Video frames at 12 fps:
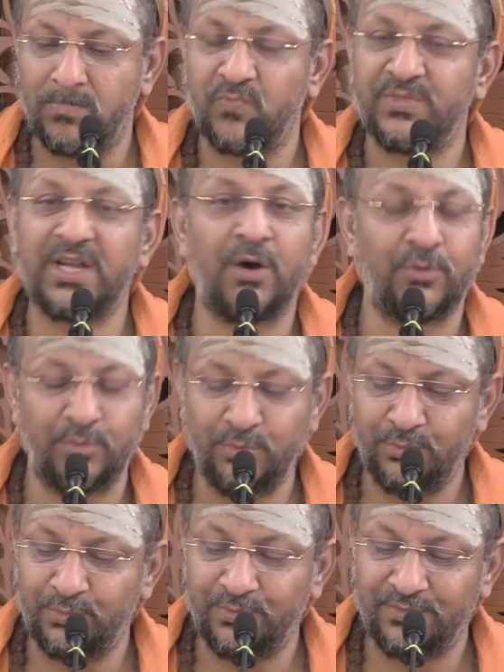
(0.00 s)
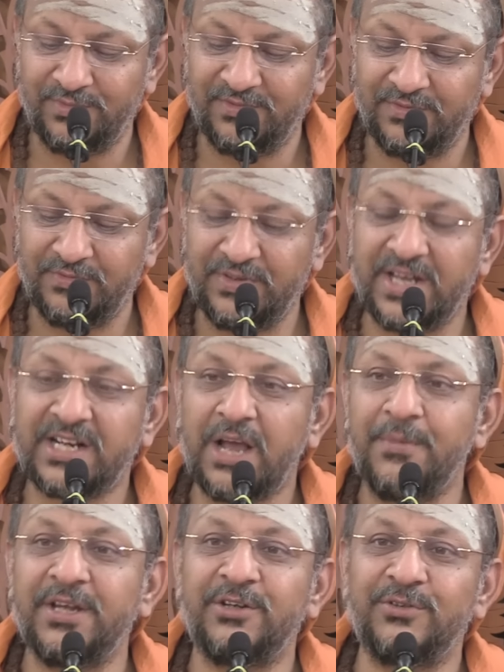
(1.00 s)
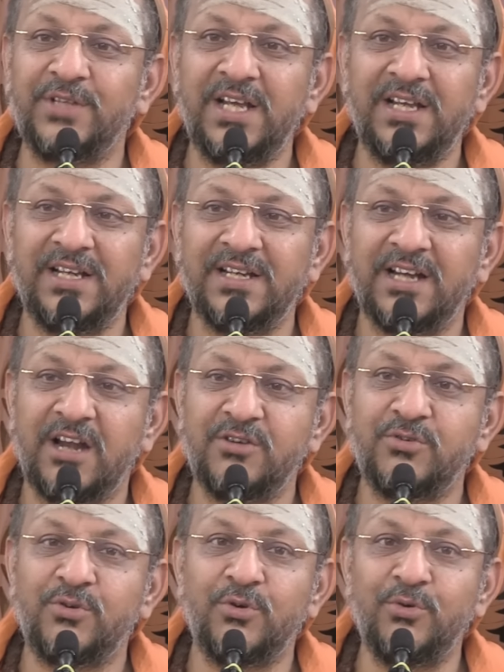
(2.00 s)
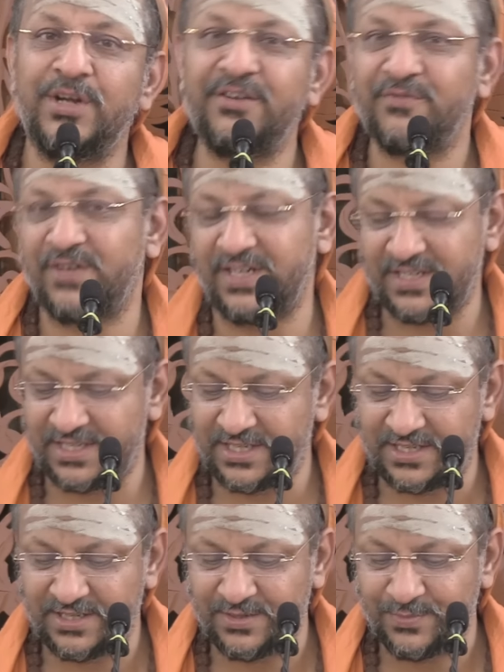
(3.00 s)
Now, we are coming to the concluding verse.